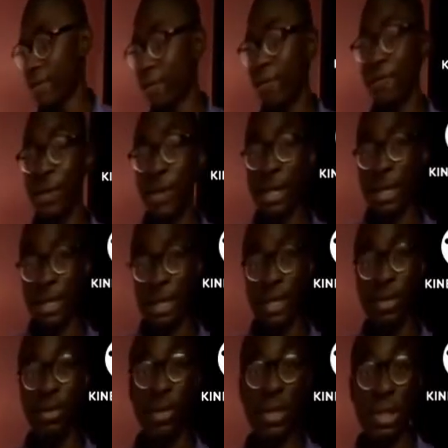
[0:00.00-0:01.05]
from variance.
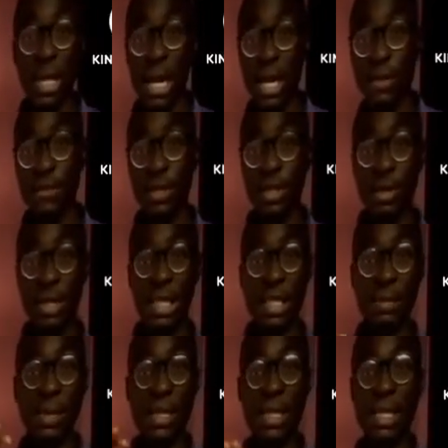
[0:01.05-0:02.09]
So your standard deviation is
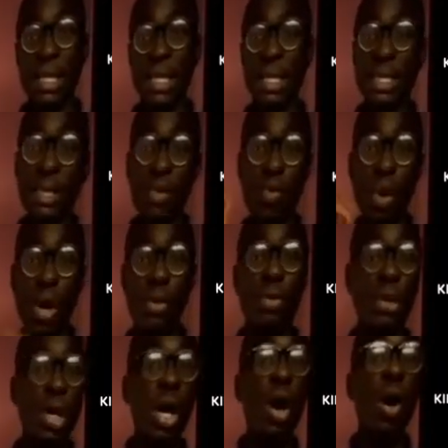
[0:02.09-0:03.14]
basically the square
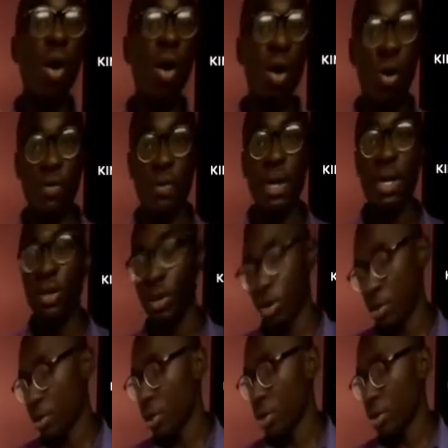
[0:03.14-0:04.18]
root of
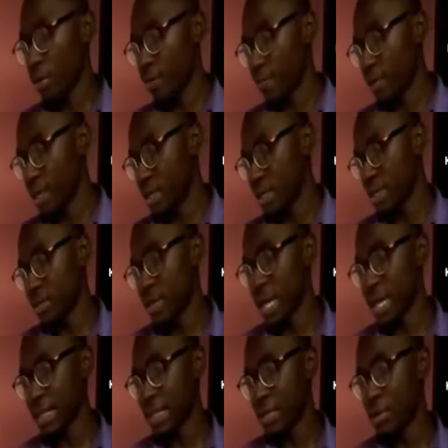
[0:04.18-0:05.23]
your variance. So
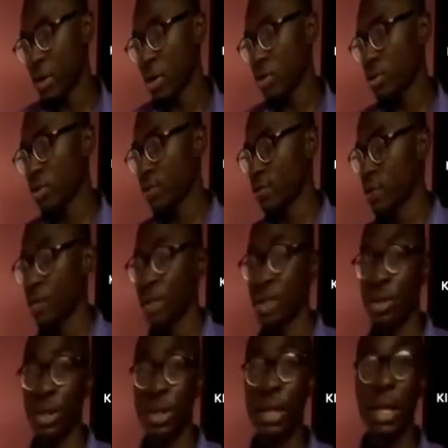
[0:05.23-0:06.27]
that's the square root of
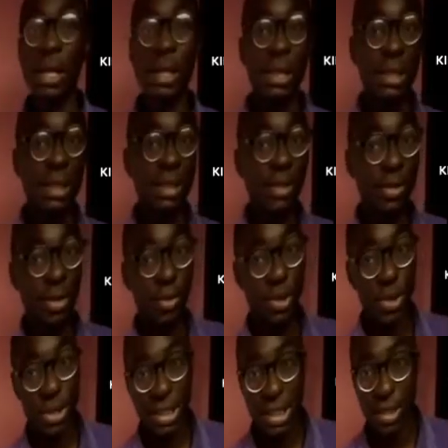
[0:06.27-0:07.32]
summation d
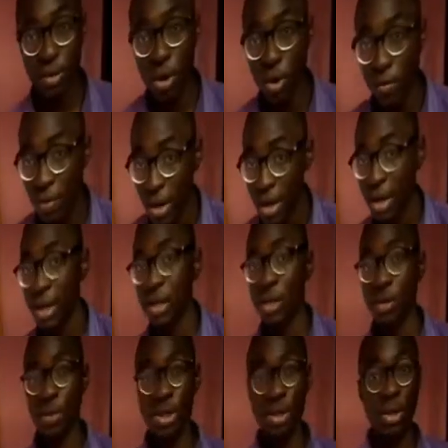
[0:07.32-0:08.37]
square over
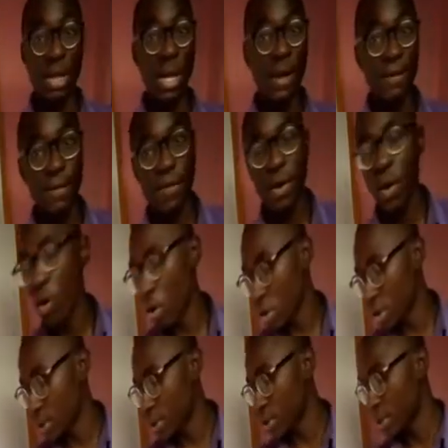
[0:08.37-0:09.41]
summation f, or
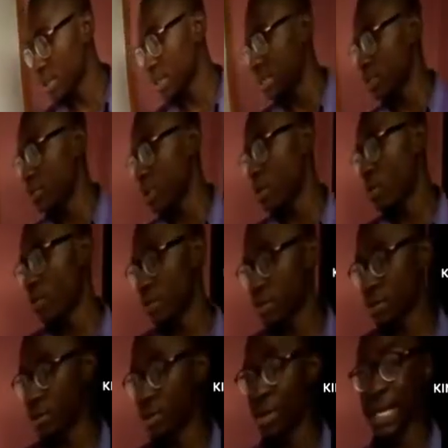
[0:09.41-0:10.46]
summation d square over
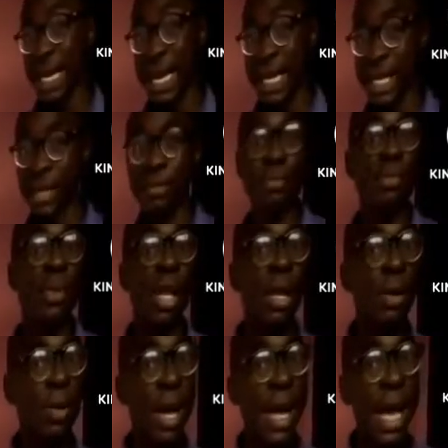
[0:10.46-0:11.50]
summation n,
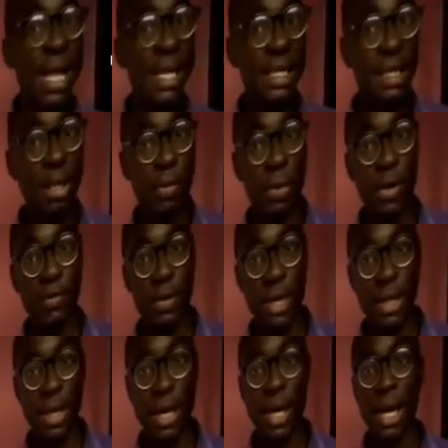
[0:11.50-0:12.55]
where n is the number of
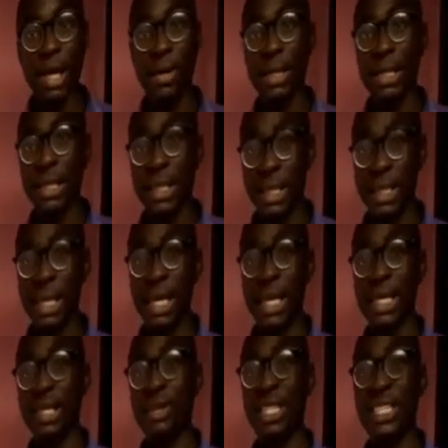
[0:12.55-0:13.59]
data and your d
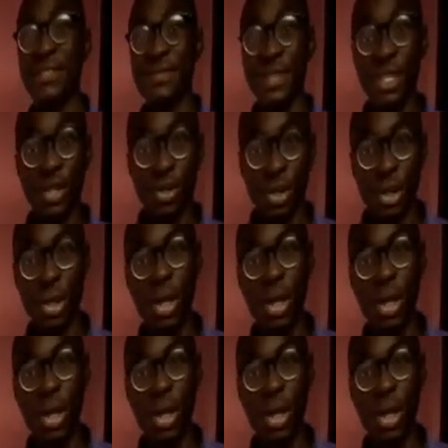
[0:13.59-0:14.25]
is your deviation